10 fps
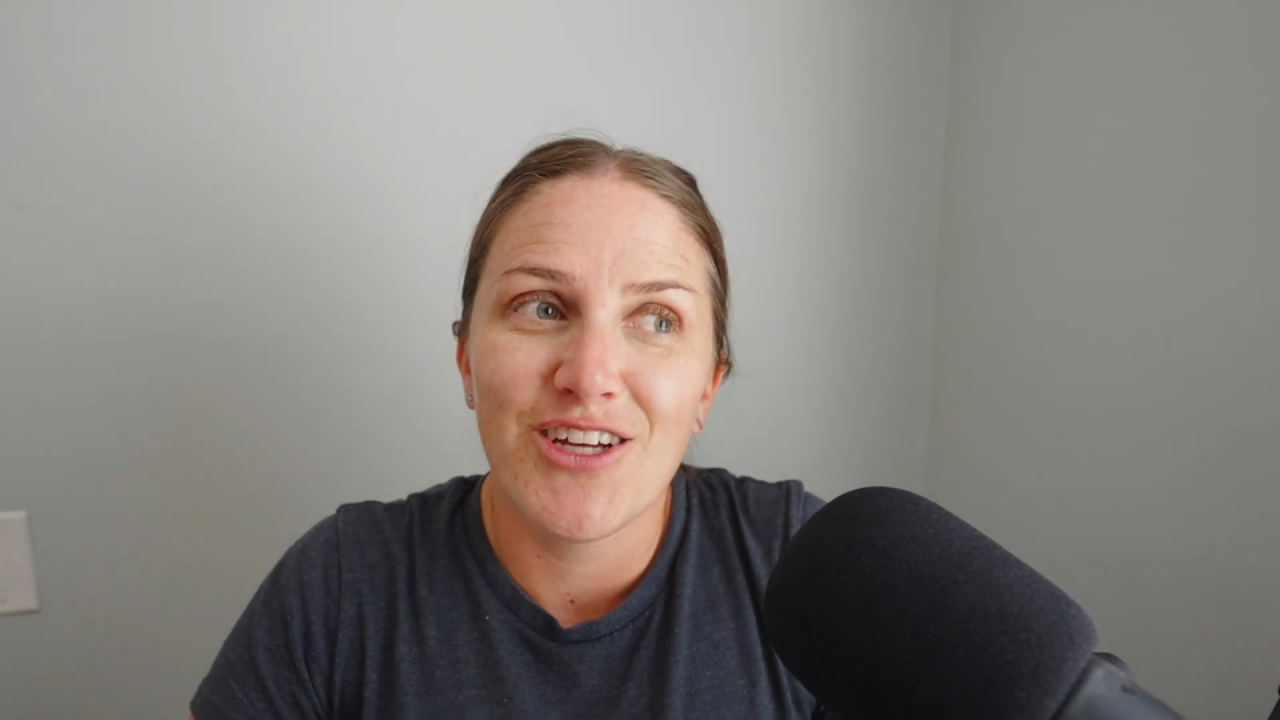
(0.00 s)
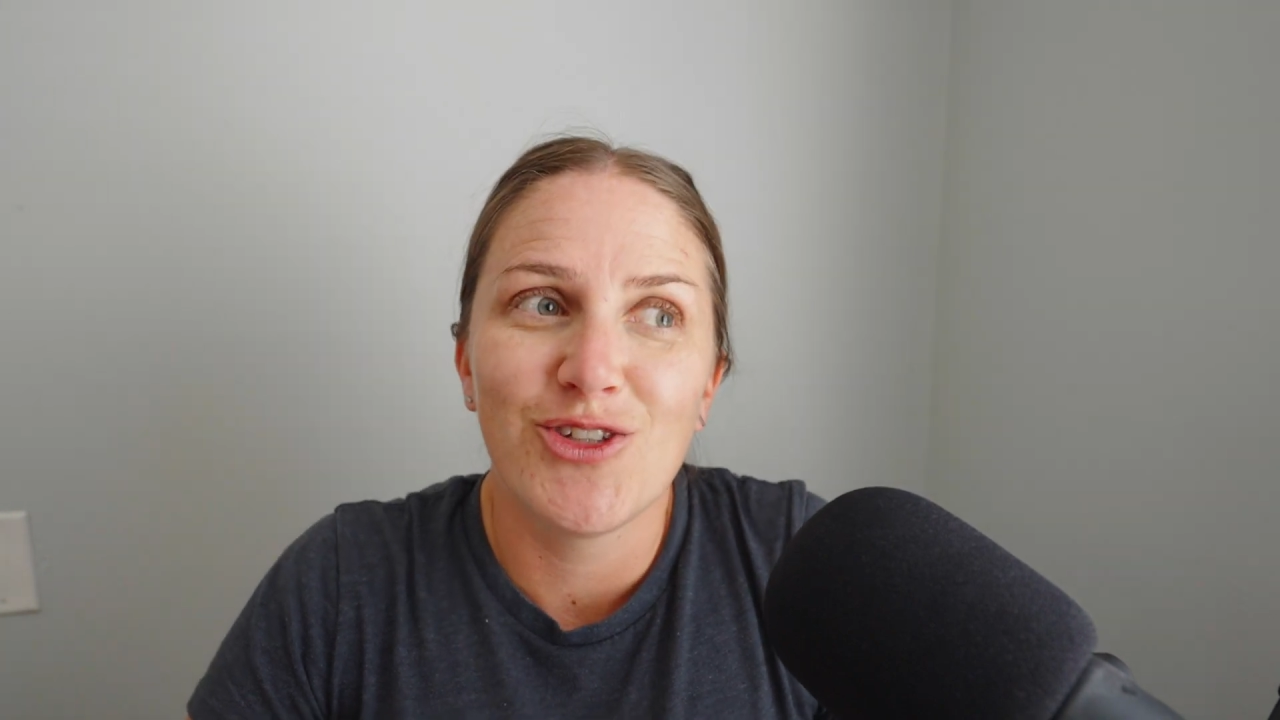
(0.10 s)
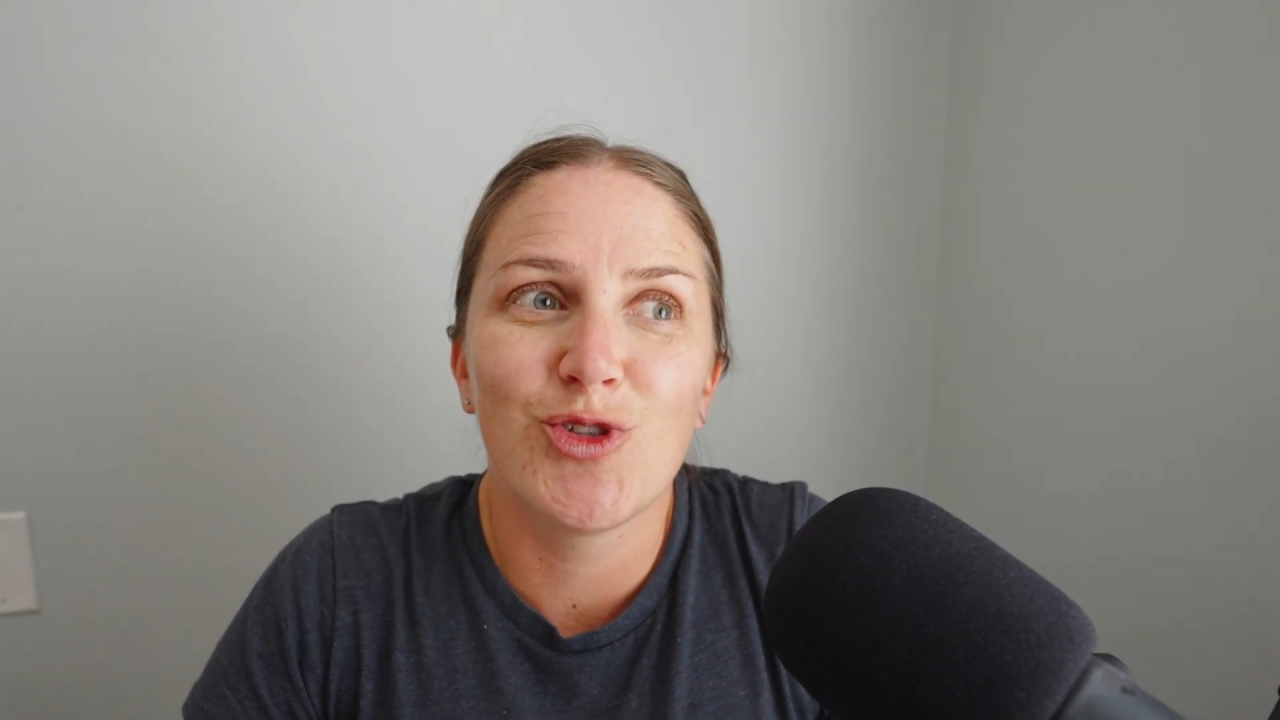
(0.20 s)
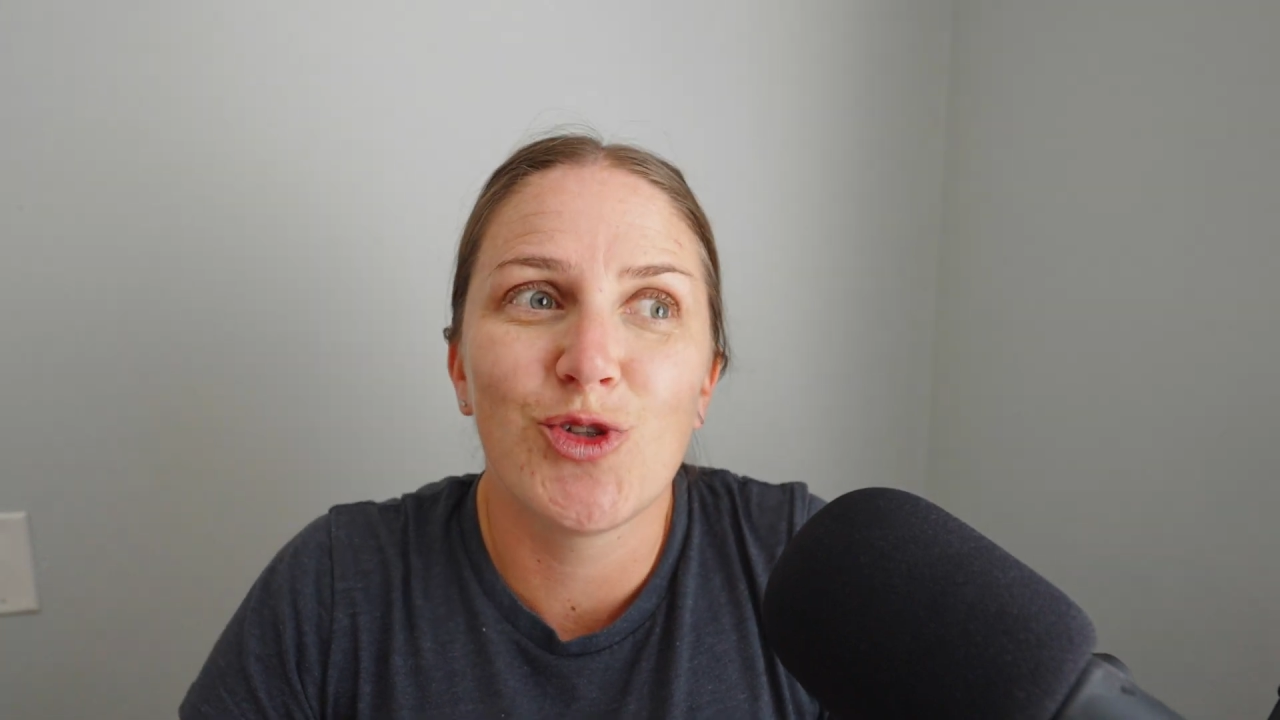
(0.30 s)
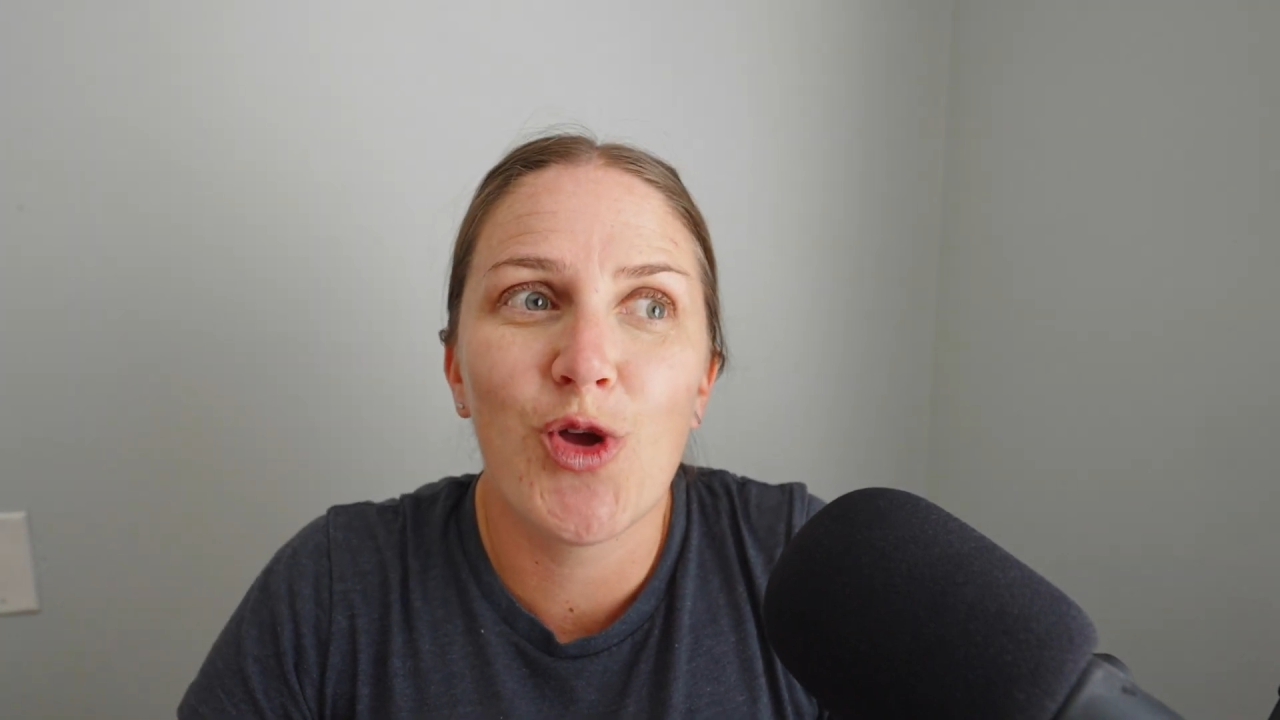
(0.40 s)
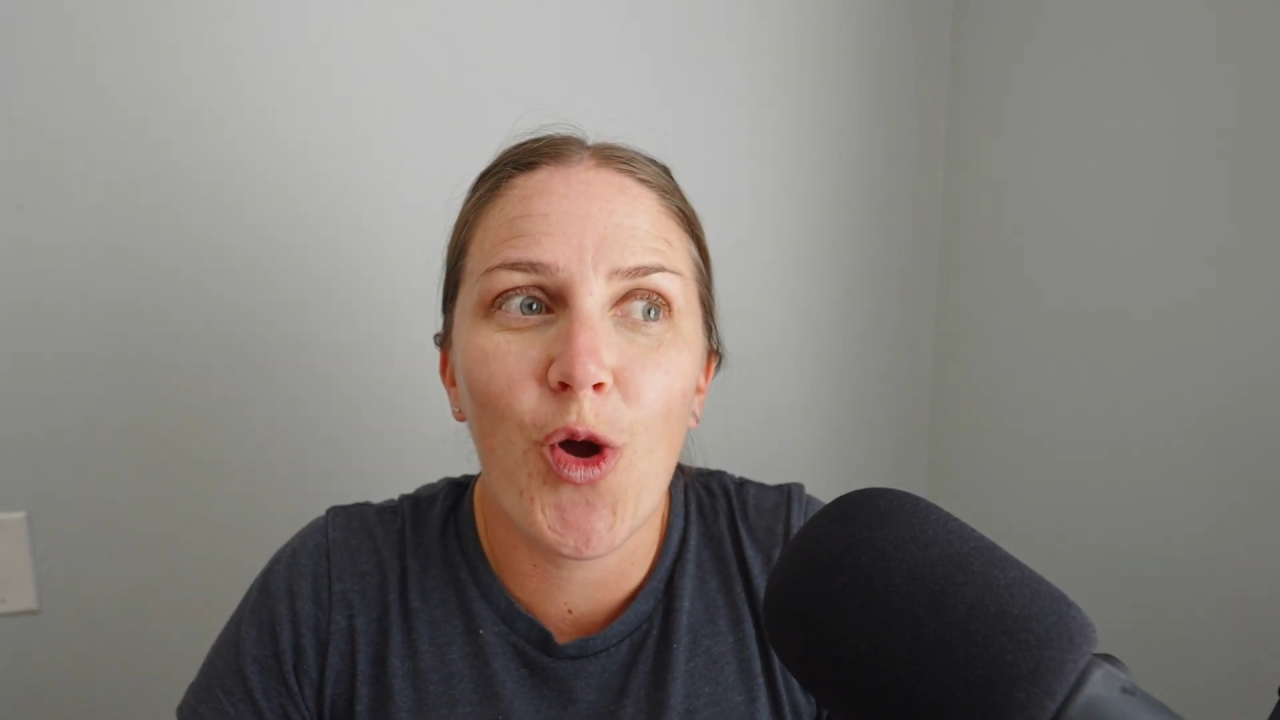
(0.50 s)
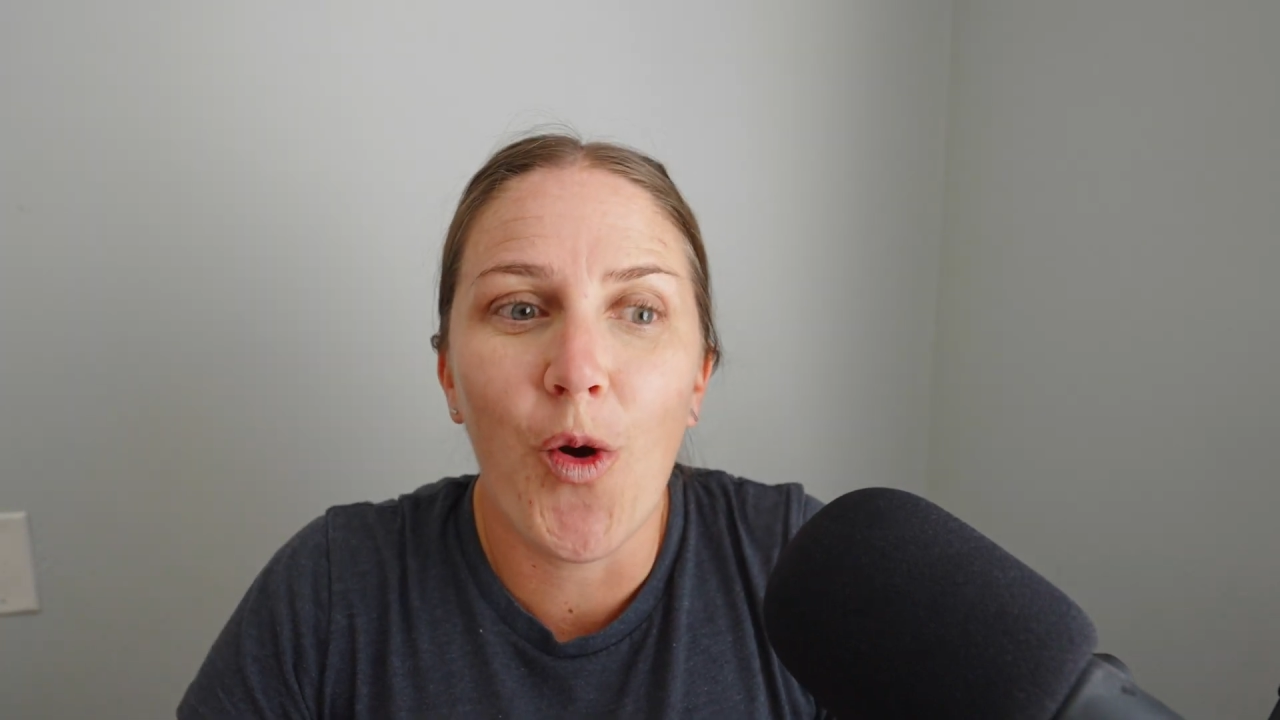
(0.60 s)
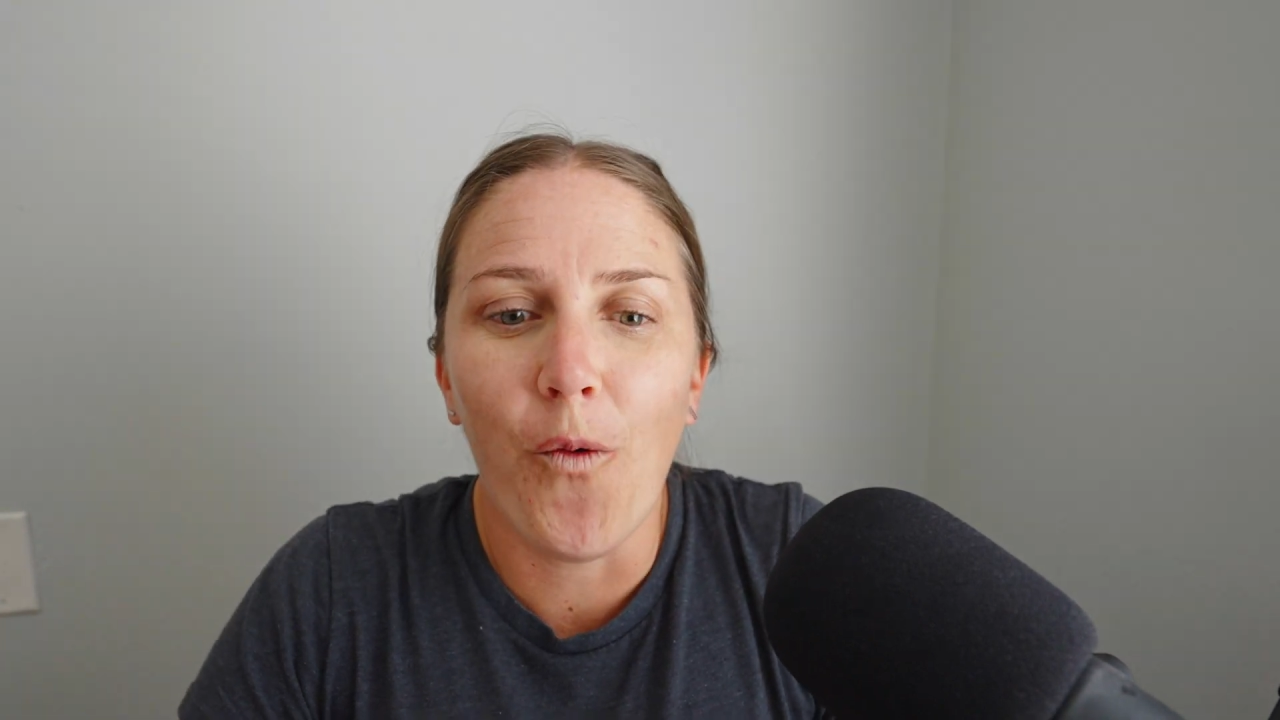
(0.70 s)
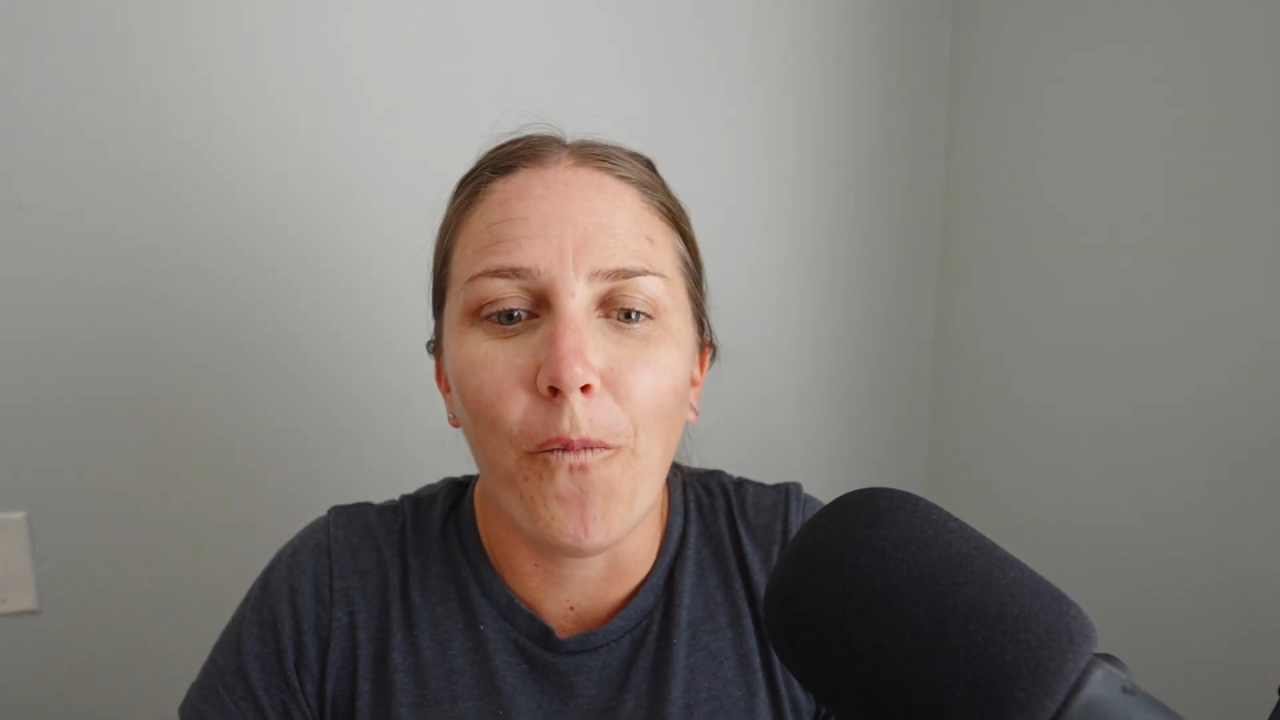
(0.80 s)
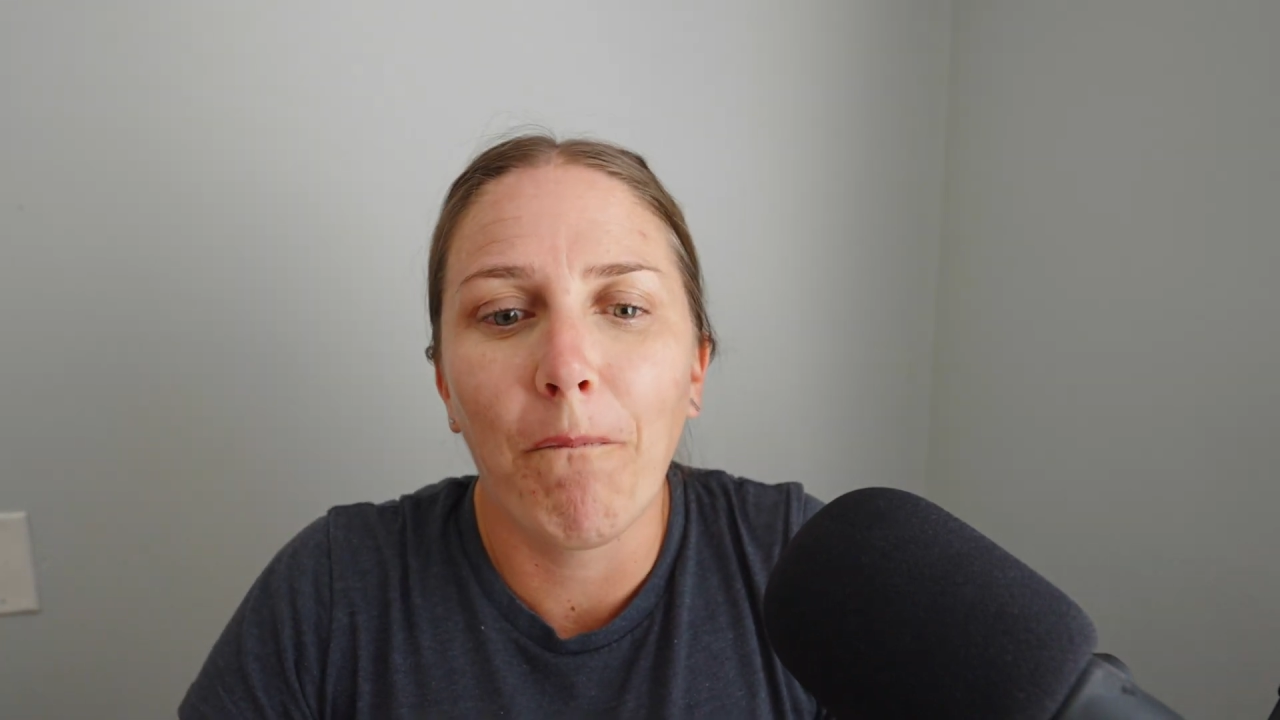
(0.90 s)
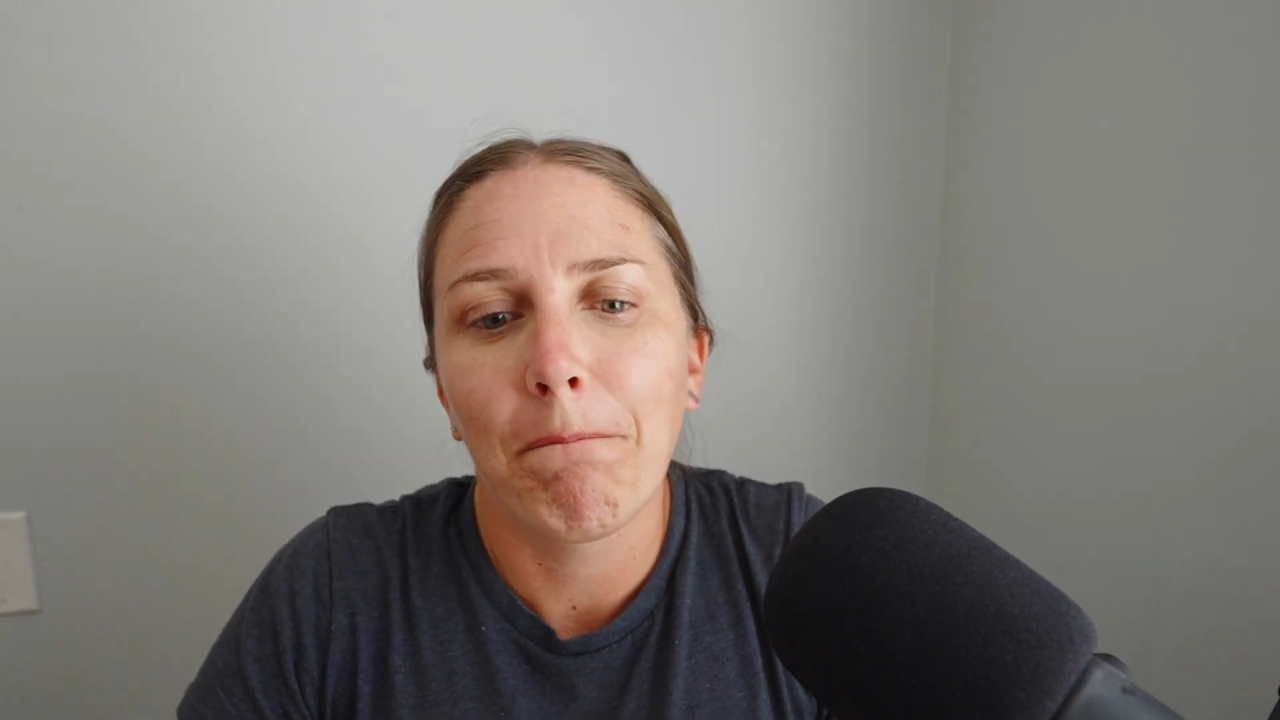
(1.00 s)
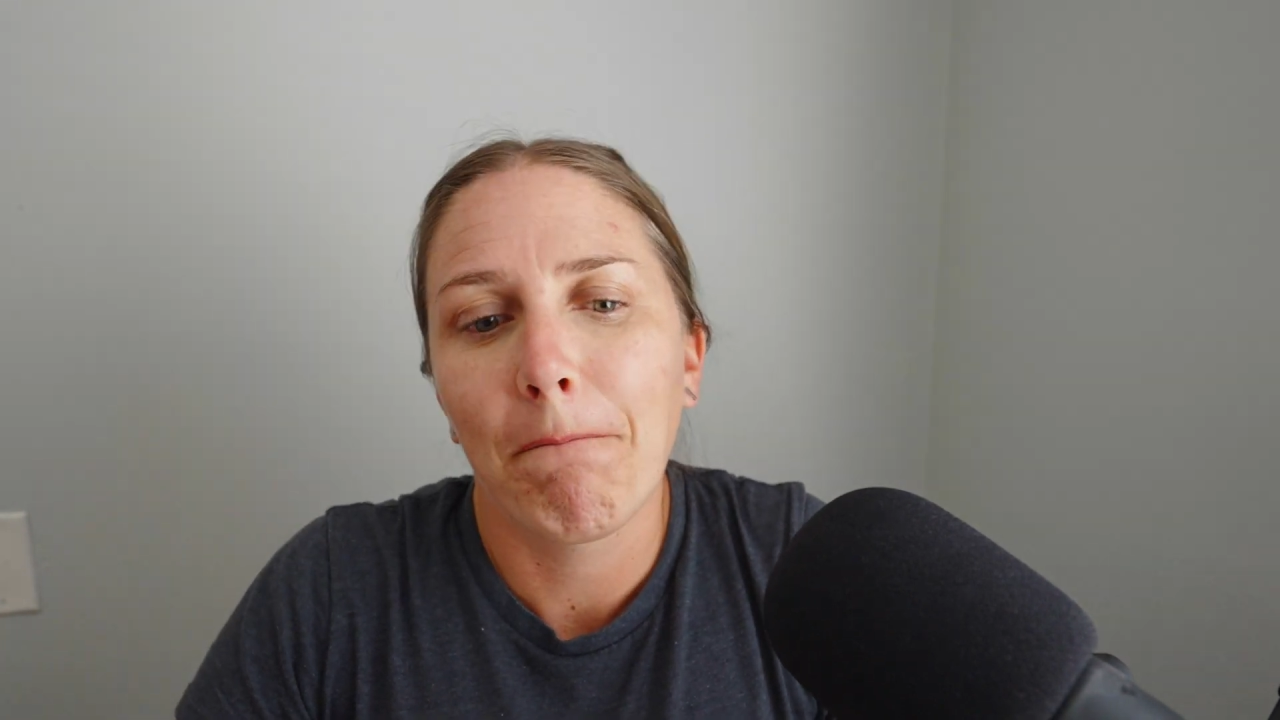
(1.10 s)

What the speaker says: So